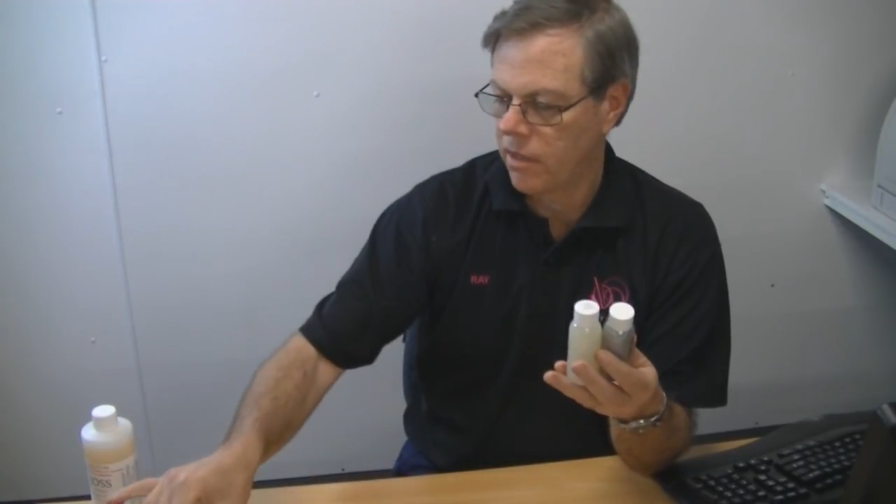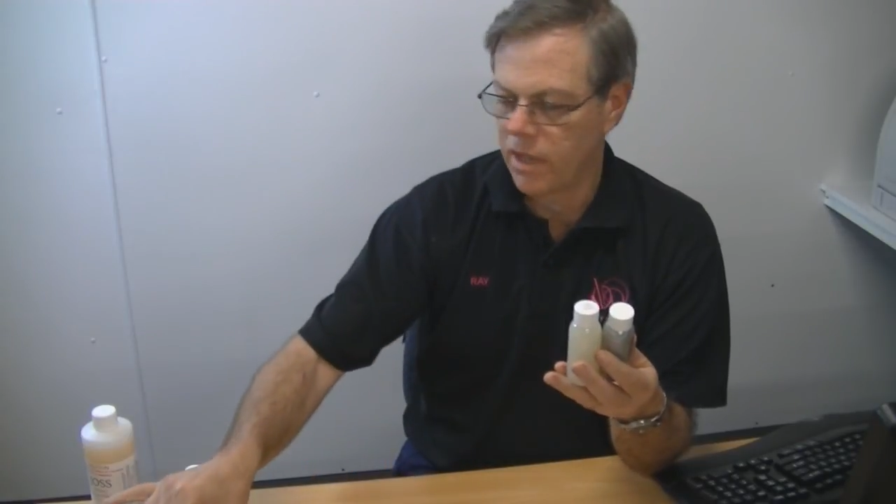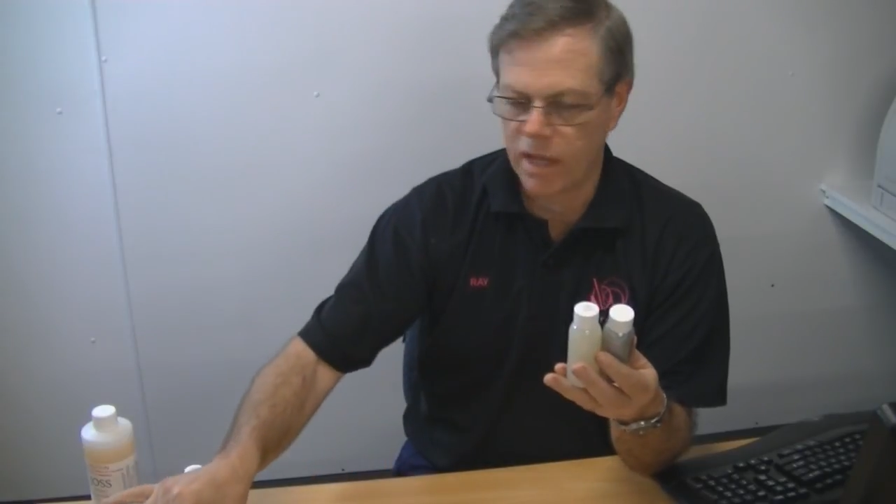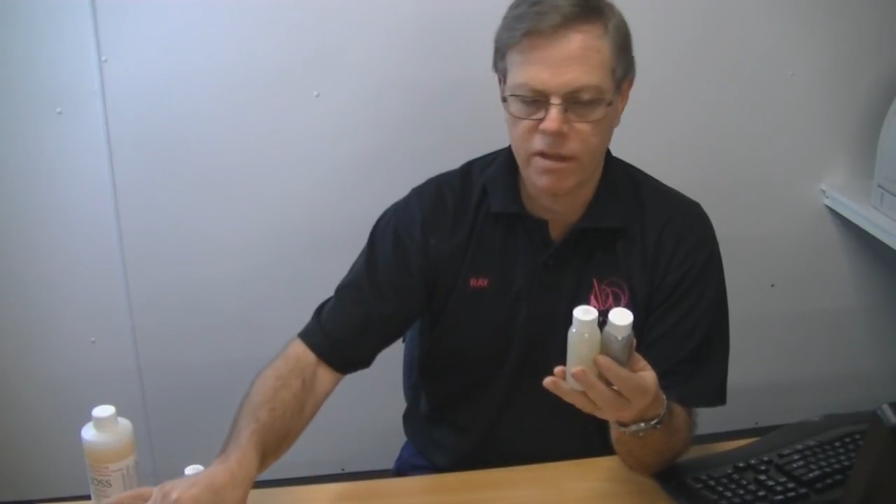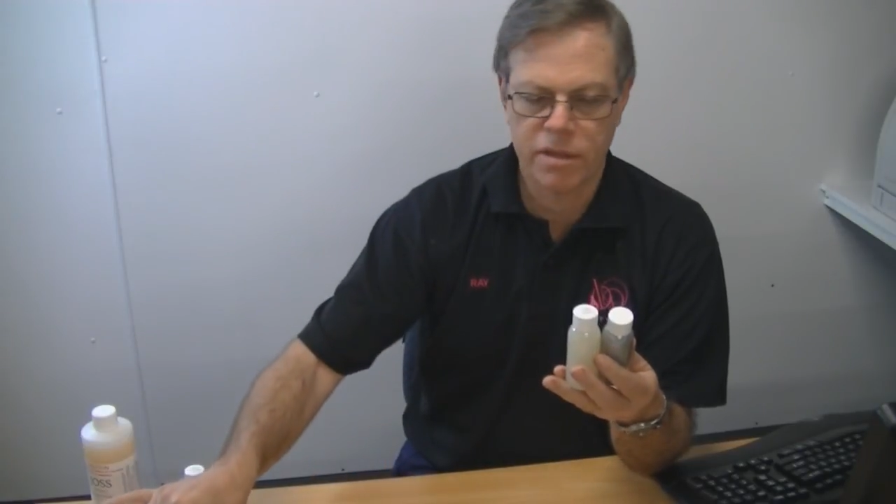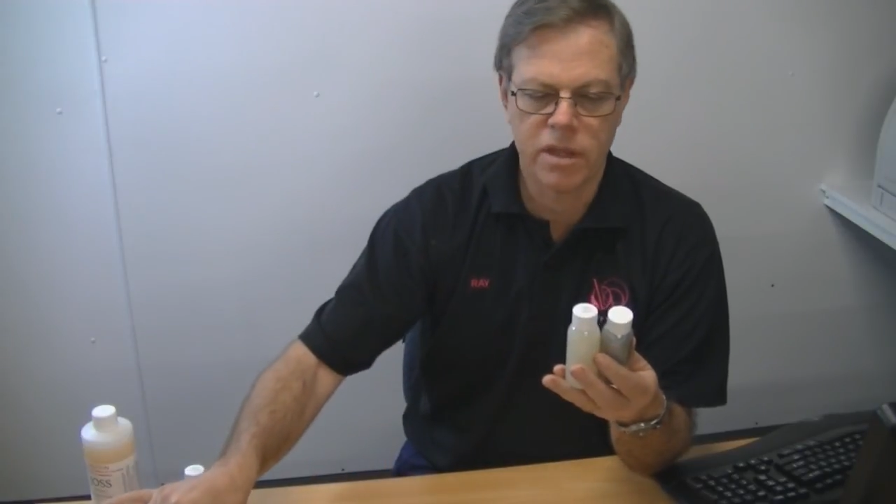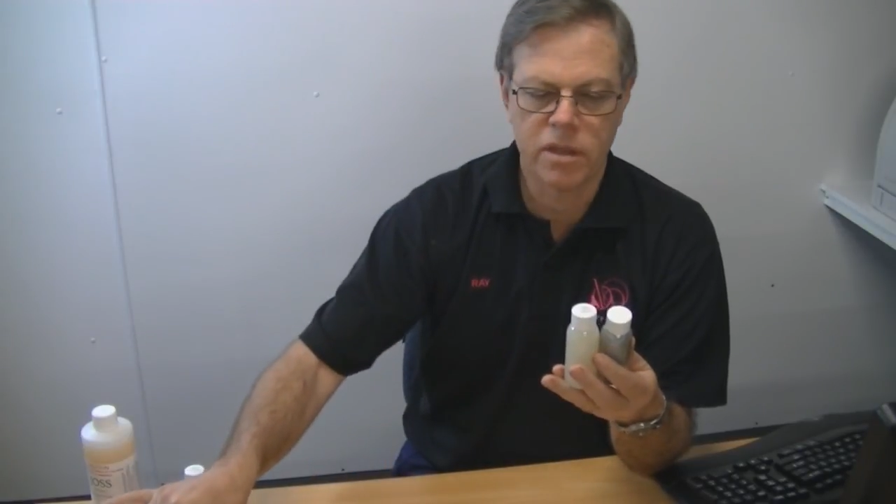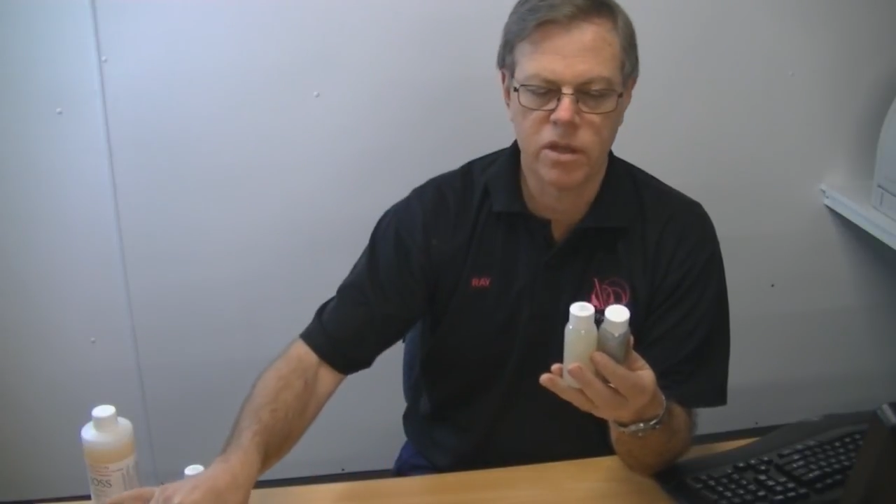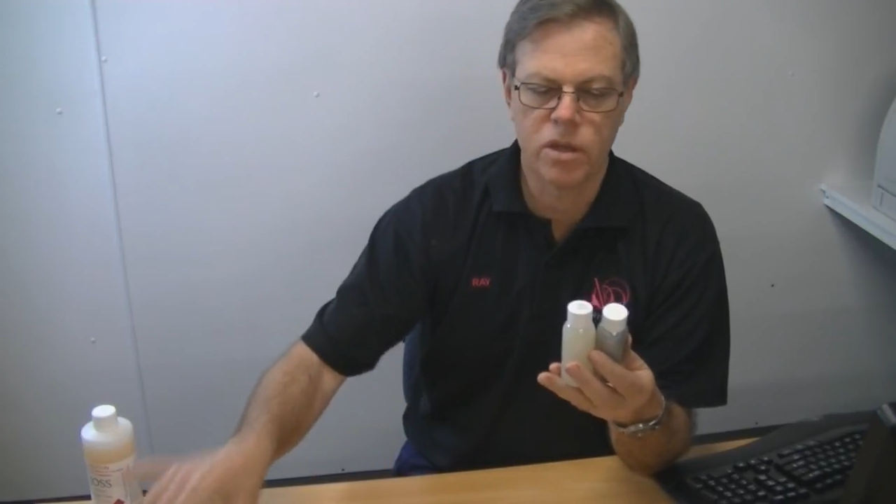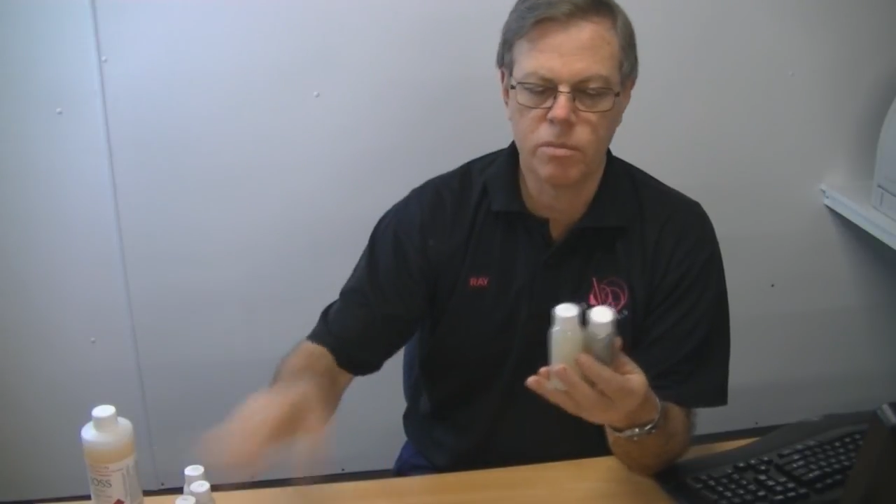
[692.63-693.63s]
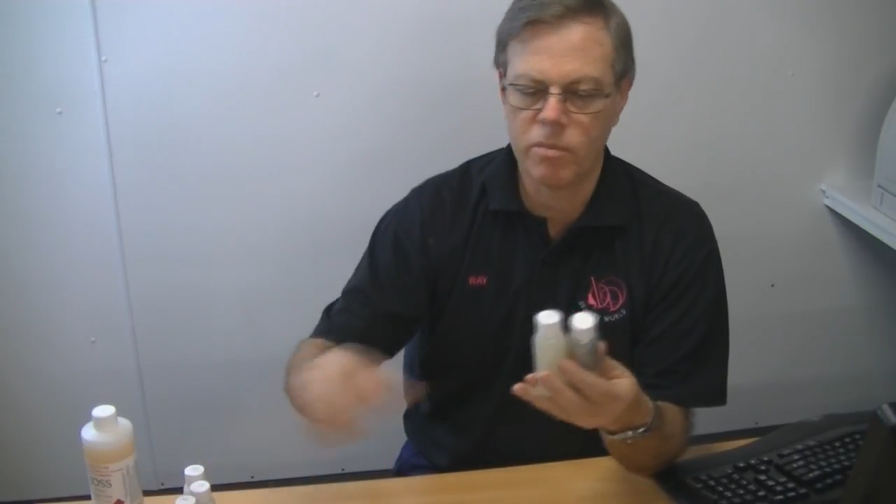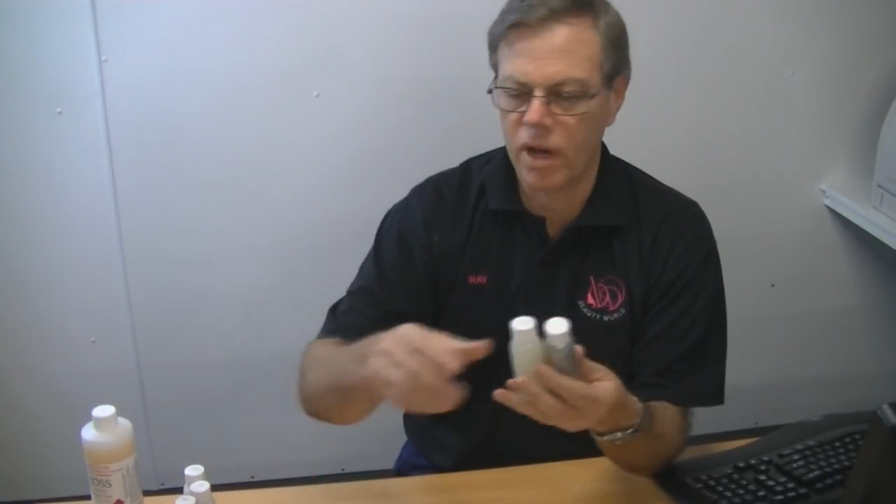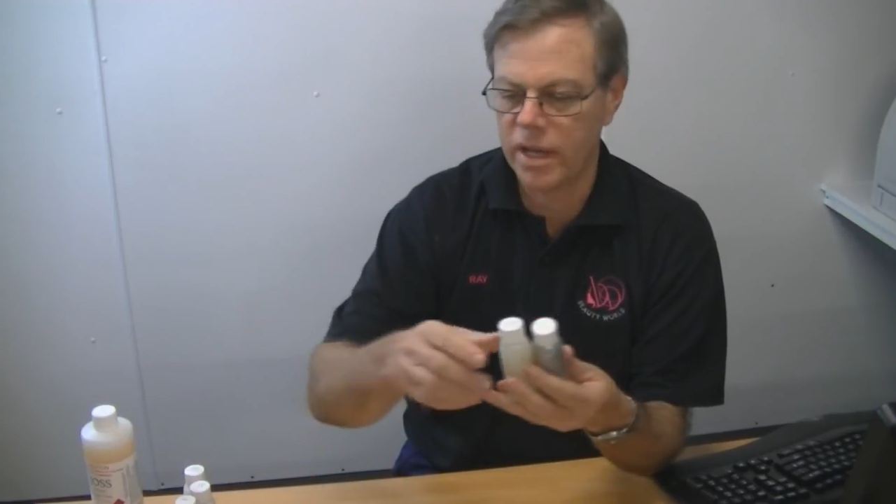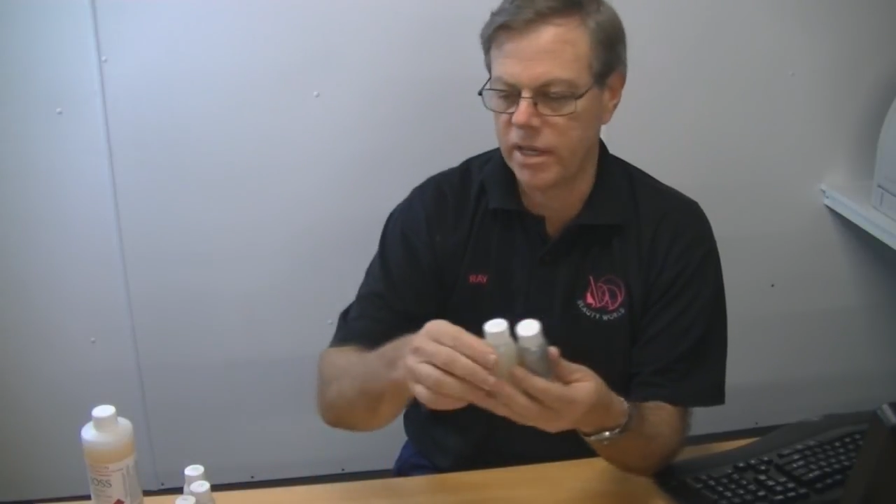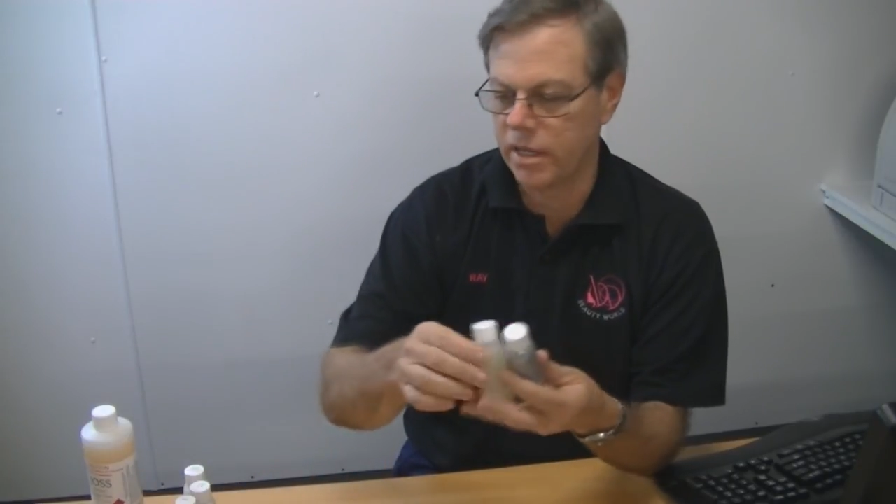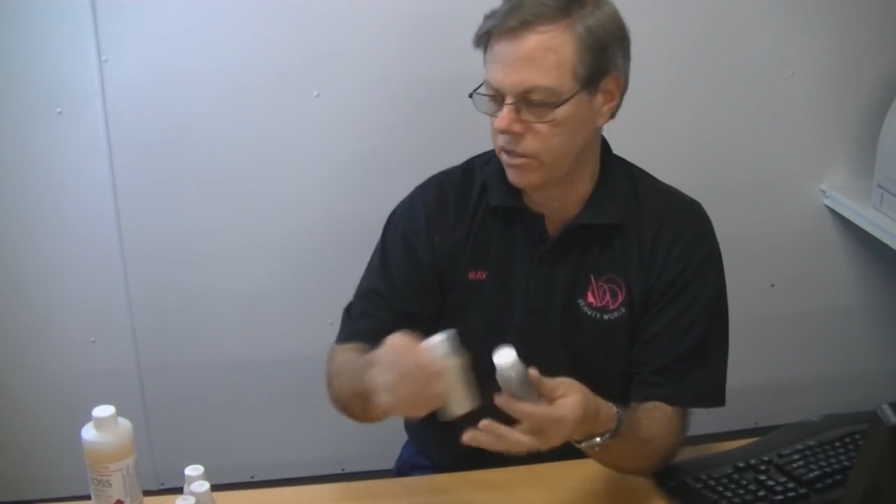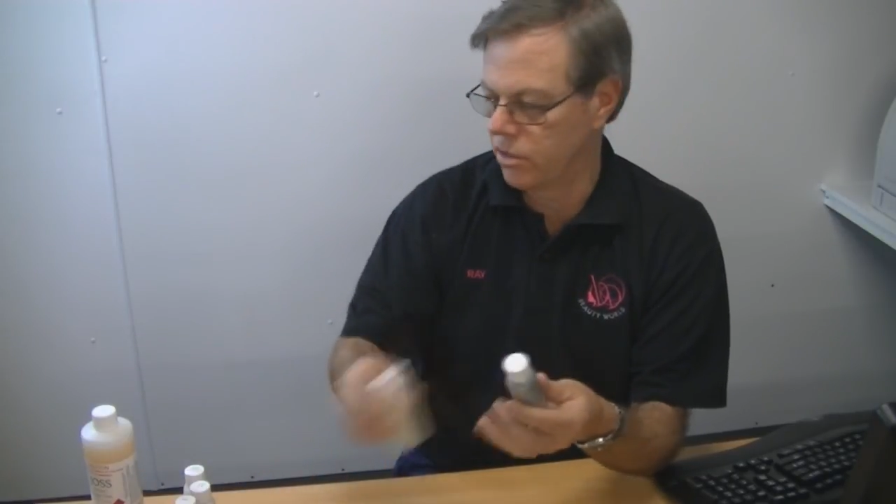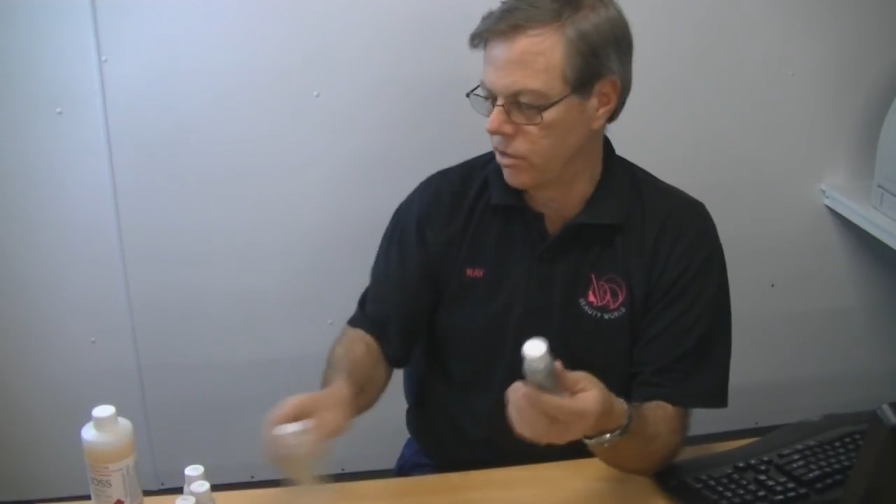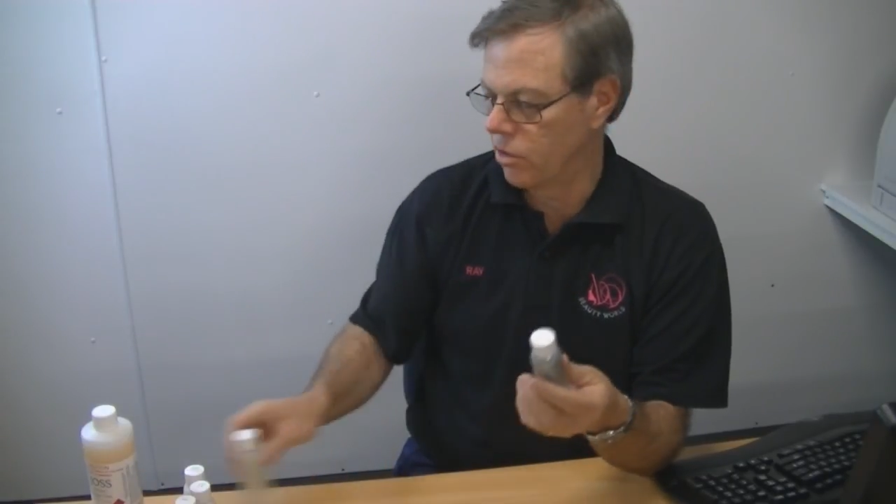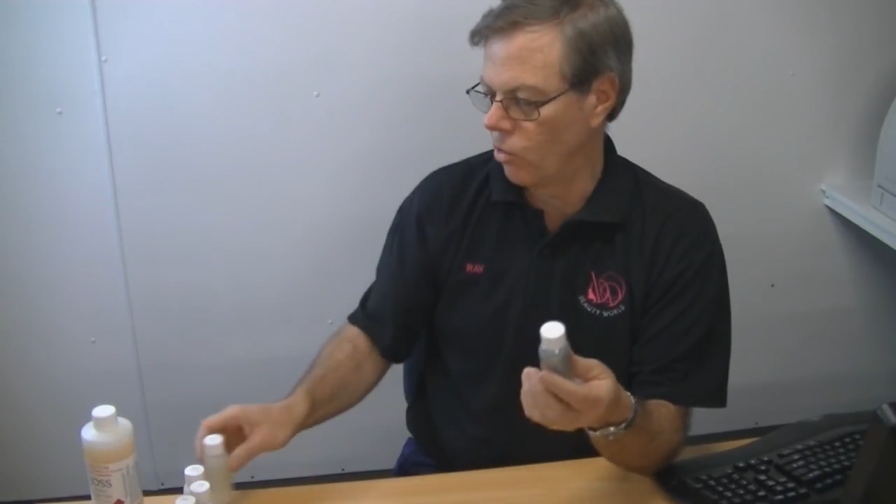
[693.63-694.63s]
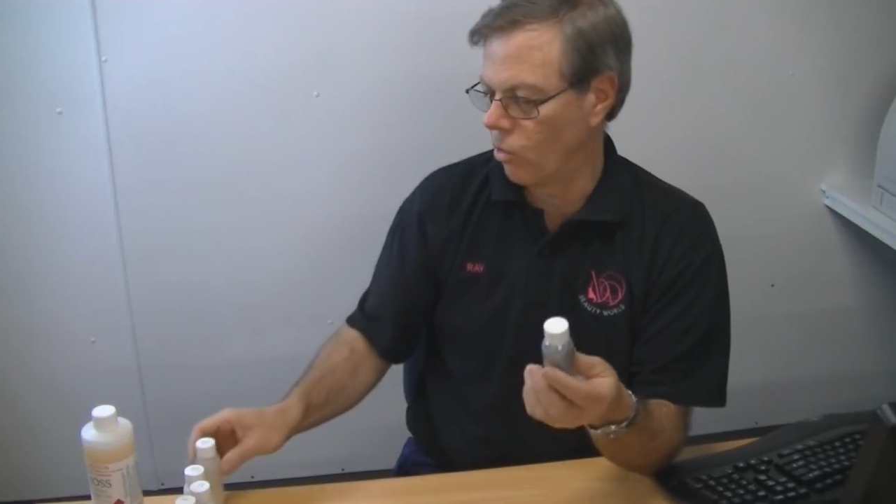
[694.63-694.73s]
The other thing that you might need to do